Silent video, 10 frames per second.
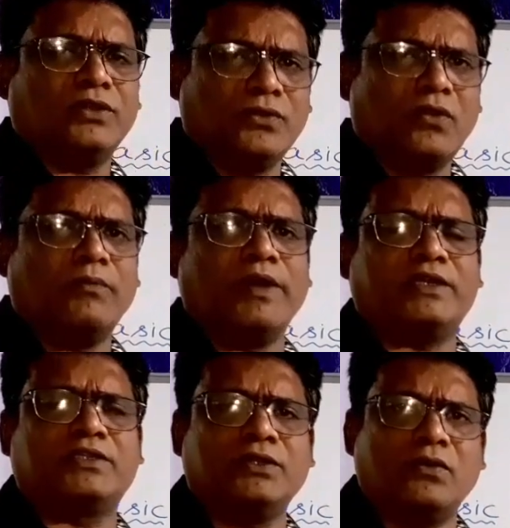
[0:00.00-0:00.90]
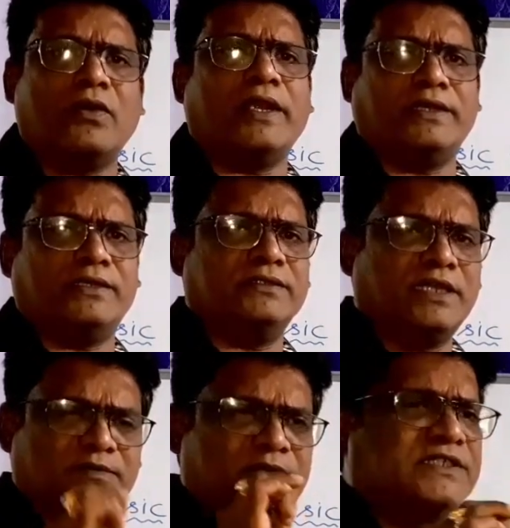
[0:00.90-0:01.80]
no breadth, no height.
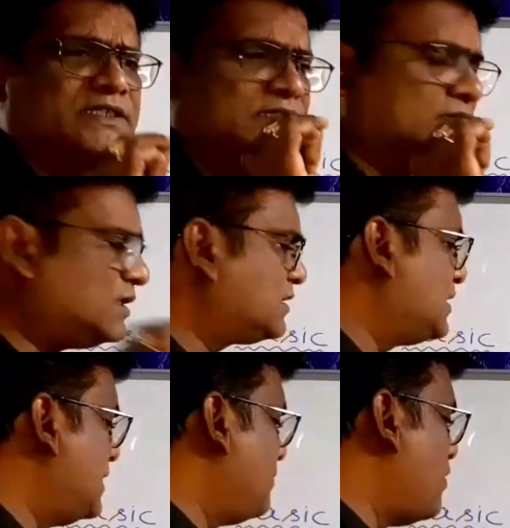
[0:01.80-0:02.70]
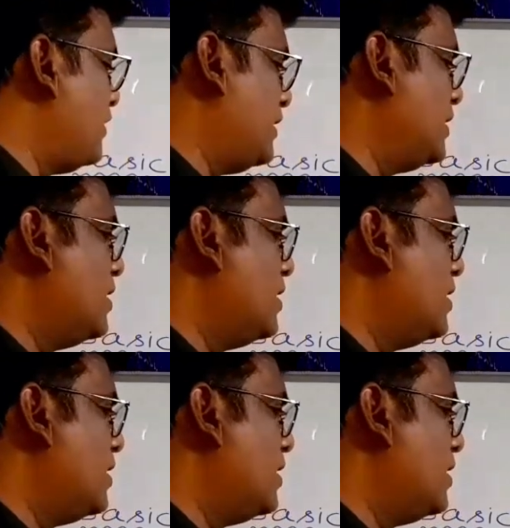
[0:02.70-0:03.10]
That means it is just a point